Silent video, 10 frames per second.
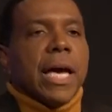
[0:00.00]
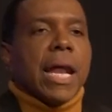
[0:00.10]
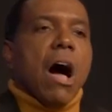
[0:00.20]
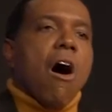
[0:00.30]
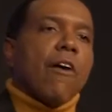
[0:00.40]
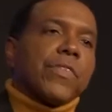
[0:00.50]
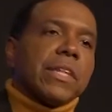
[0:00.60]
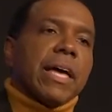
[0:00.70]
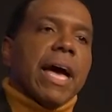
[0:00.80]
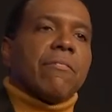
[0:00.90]
and how
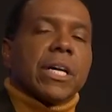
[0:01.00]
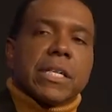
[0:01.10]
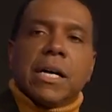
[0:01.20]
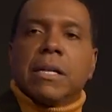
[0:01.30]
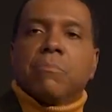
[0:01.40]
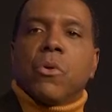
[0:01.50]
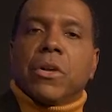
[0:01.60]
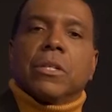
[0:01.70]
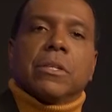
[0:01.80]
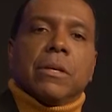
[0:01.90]
often they have a gun
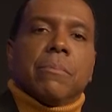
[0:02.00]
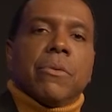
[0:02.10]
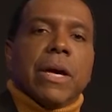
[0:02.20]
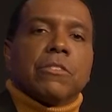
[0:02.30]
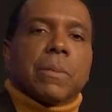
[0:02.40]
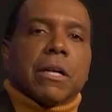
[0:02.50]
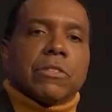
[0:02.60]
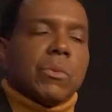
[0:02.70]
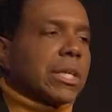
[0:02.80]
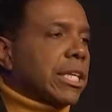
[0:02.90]
pointed to their brains because
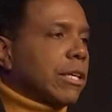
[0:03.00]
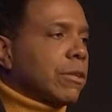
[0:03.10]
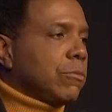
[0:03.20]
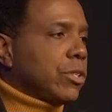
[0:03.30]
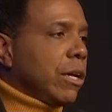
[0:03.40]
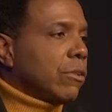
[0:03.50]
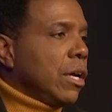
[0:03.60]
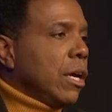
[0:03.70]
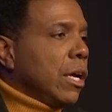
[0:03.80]
they want to kill themselves.